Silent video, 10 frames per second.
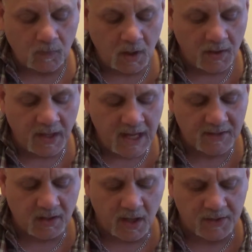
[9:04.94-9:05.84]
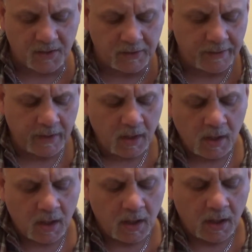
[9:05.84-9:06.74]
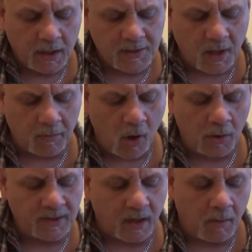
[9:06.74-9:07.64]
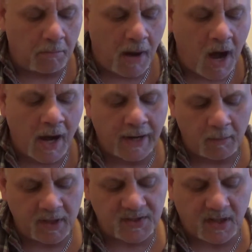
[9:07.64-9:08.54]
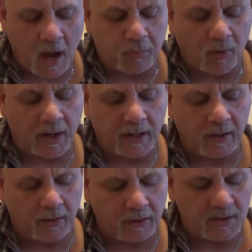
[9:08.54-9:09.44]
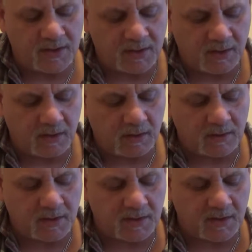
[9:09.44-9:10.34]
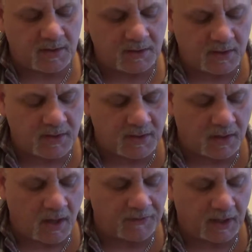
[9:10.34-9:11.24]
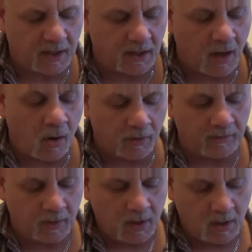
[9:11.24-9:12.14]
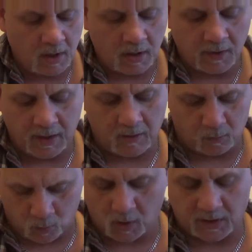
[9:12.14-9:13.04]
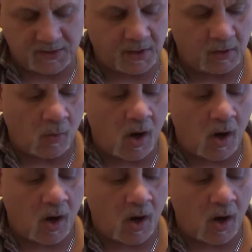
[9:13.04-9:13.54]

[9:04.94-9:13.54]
in the next lesson is I'm going to combine. I'm going to stop right here because this is enough to get going, and then we'll continue